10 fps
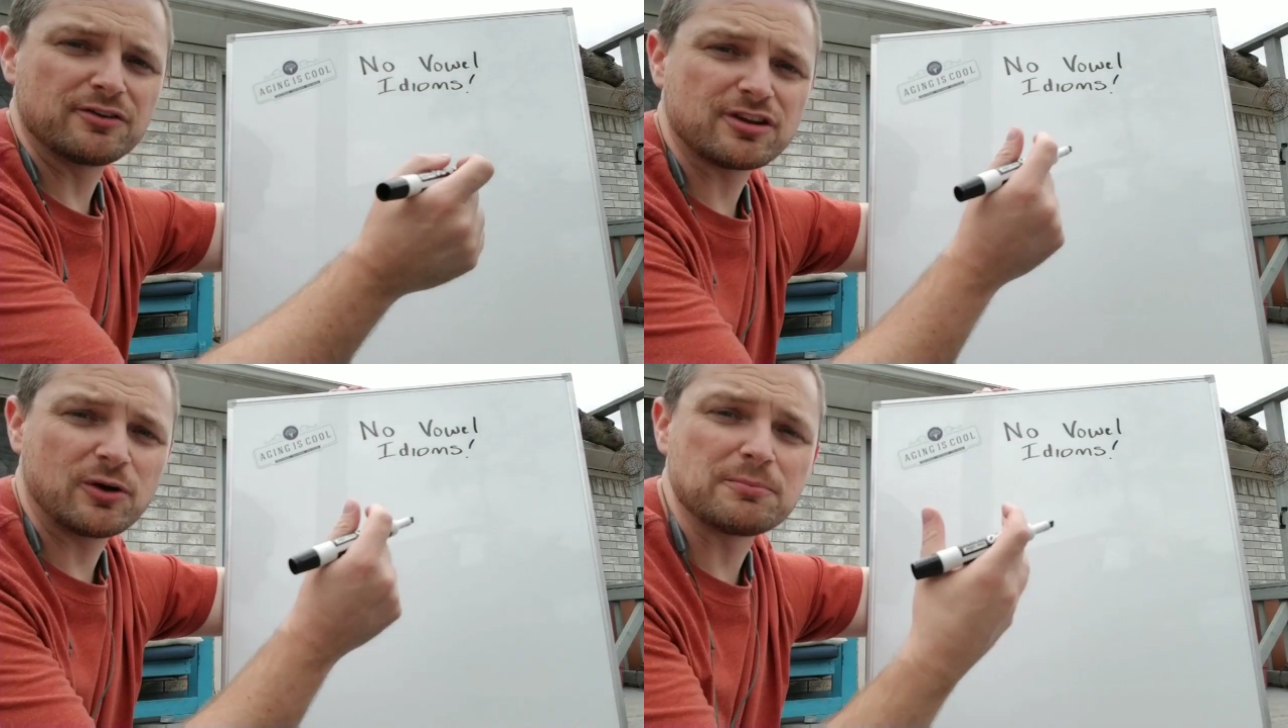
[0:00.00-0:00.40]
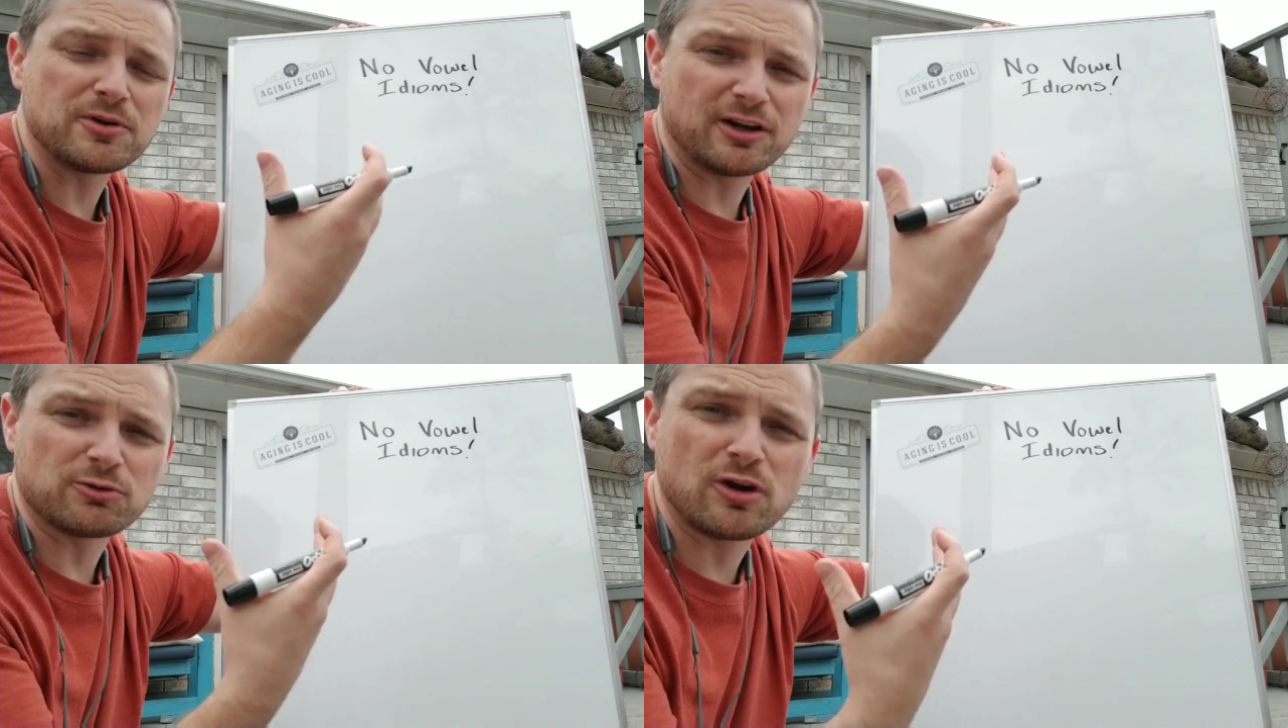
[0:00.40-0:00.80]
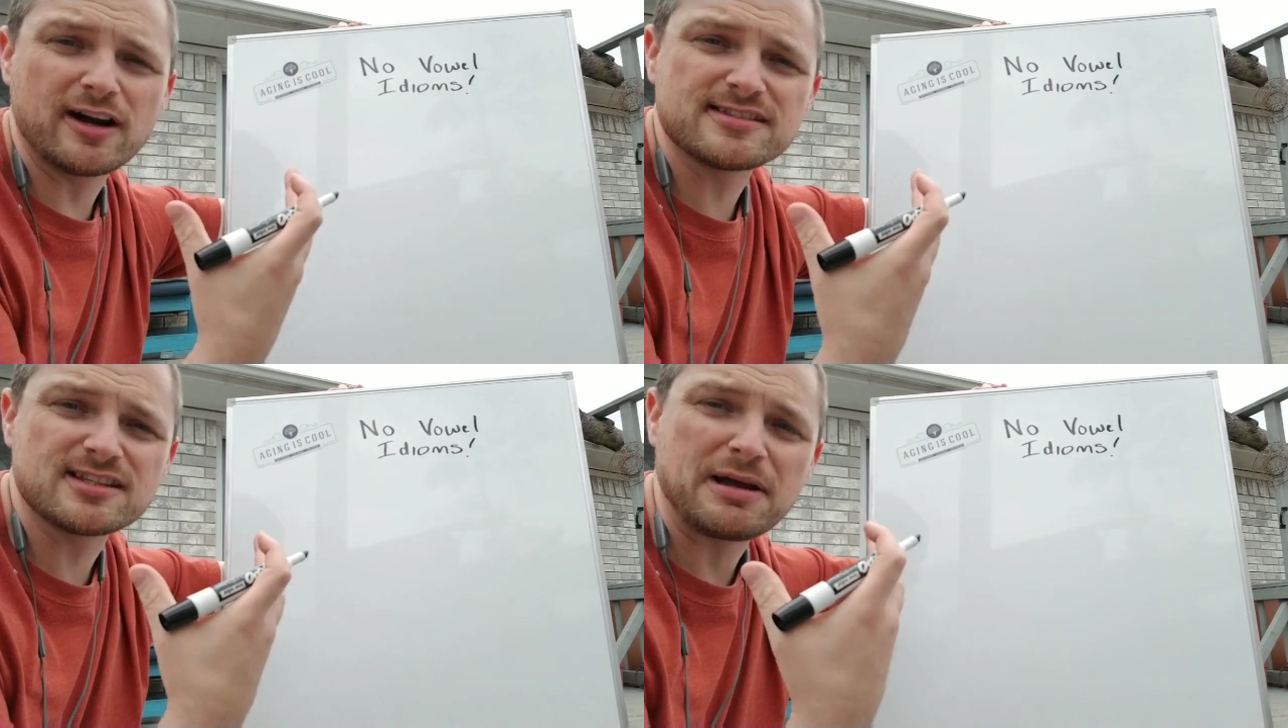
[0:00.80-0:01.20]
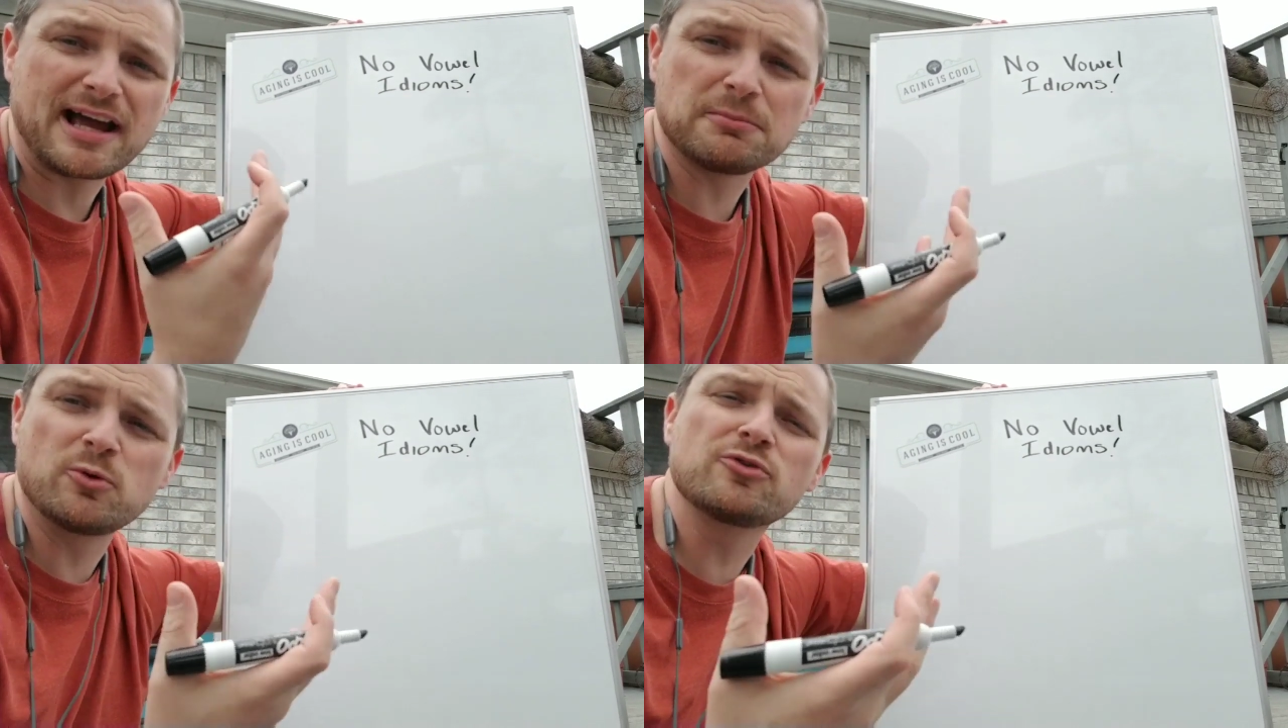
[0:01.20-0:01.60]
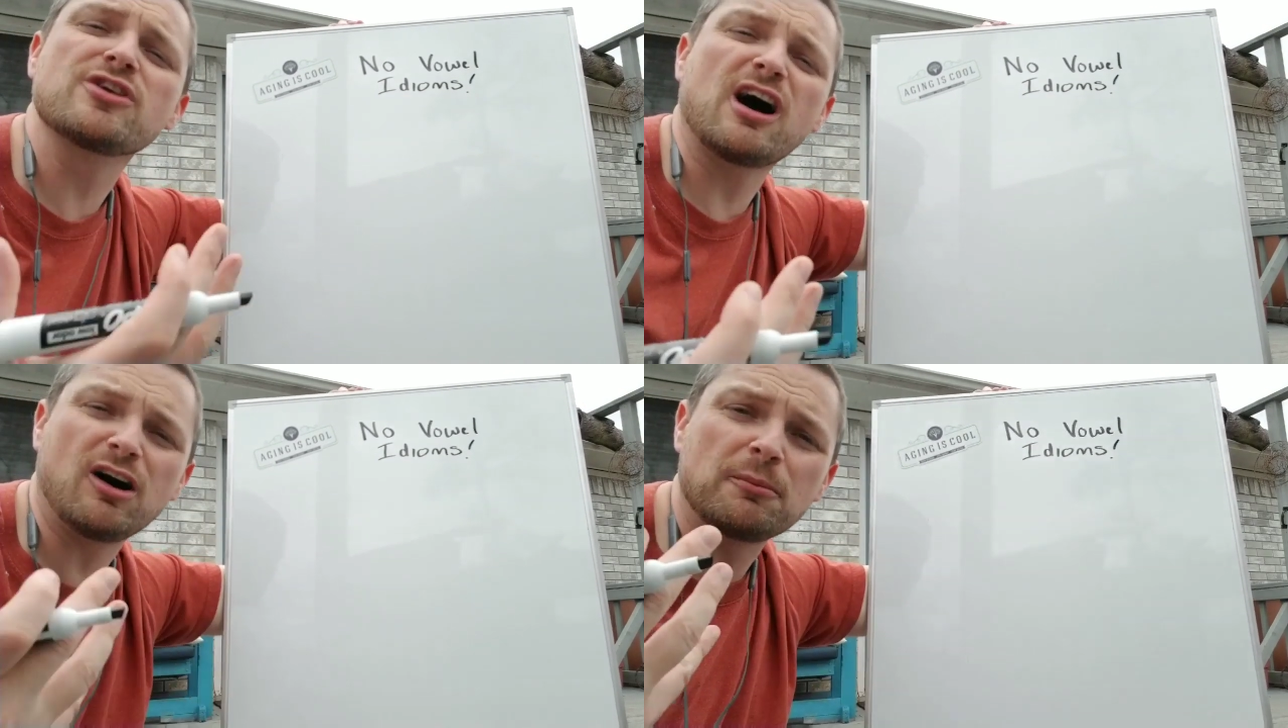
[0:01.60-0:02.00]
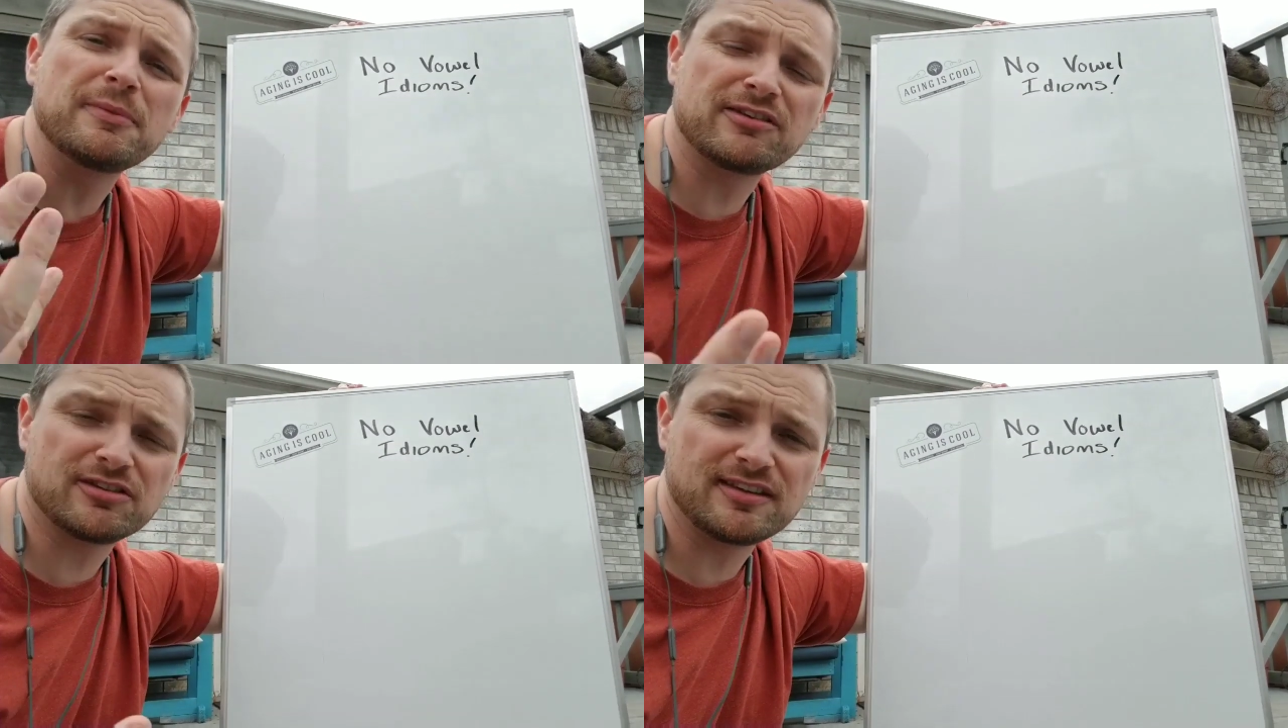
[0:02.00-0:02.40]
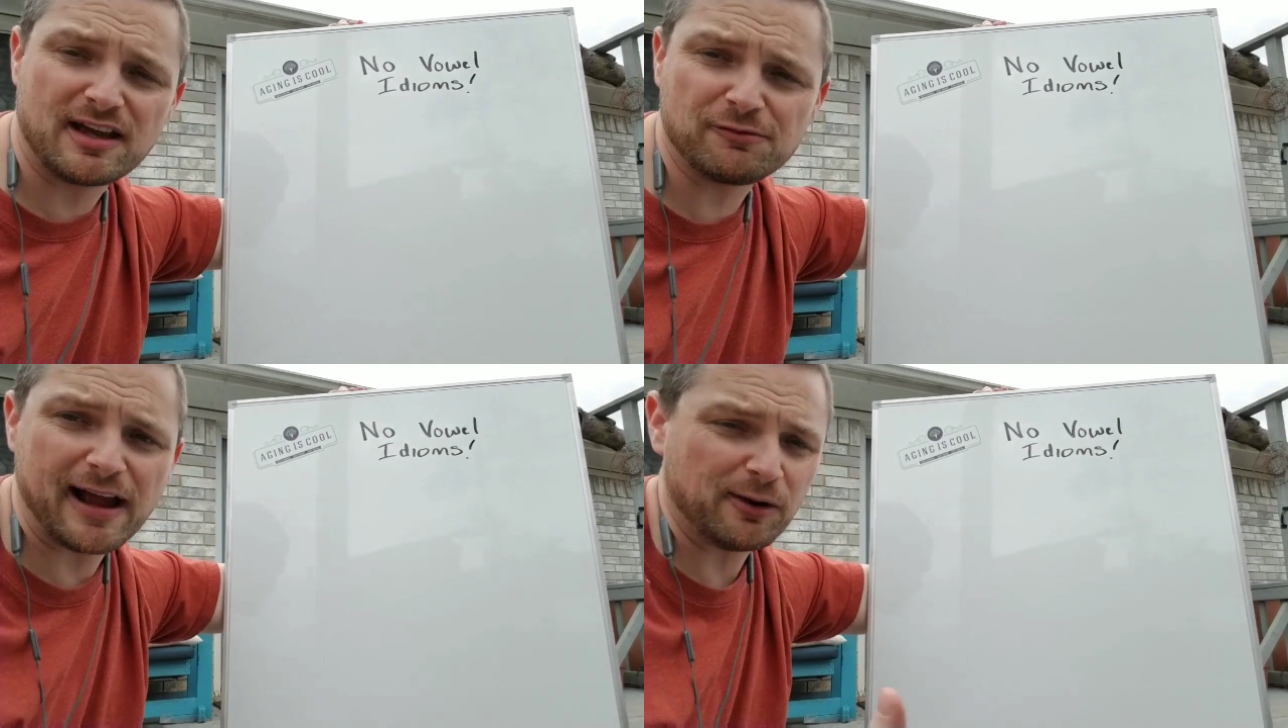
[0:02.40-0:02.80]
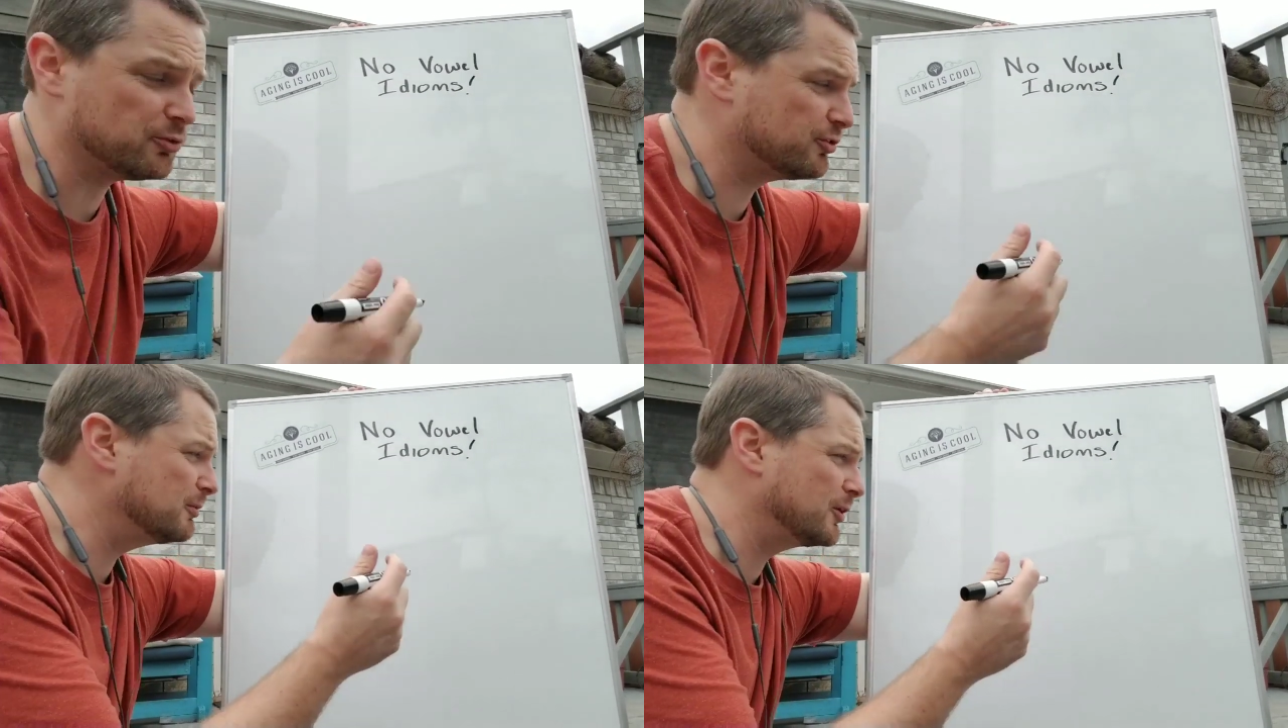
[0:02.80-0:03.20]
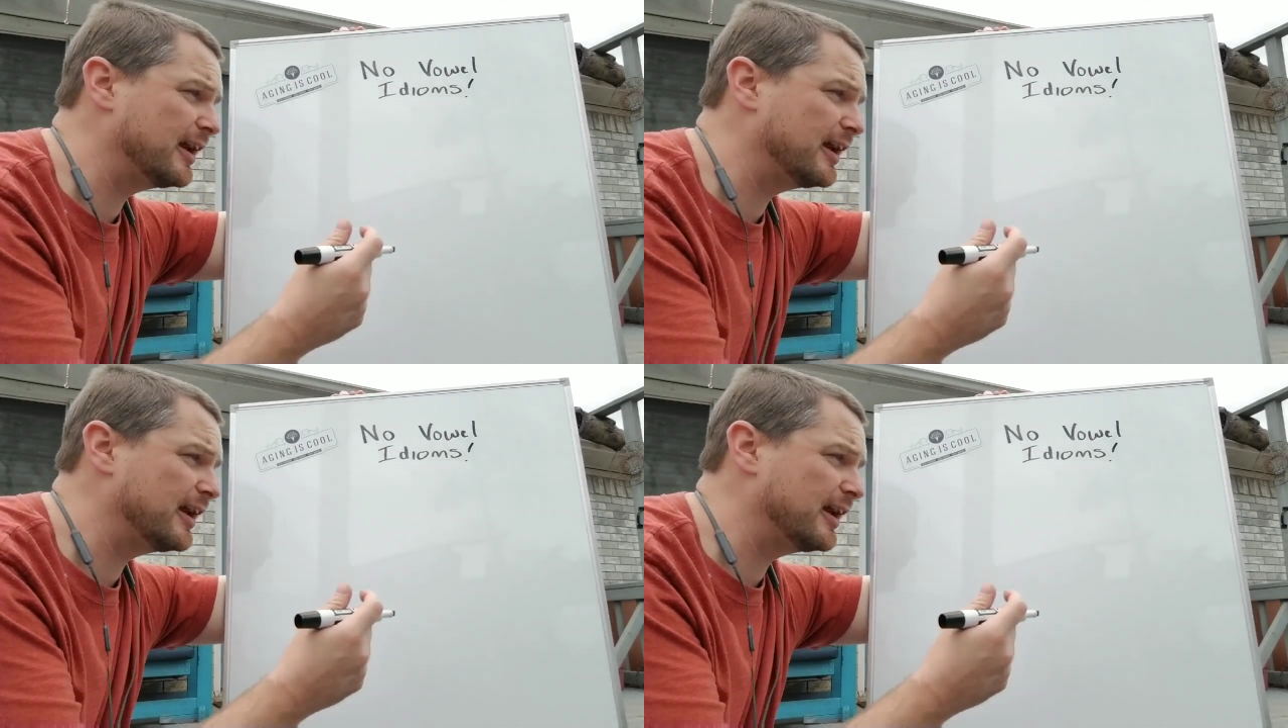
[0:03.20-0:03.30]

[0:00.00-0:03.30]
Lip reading: So I'm going to write some animals that are missing their vowels.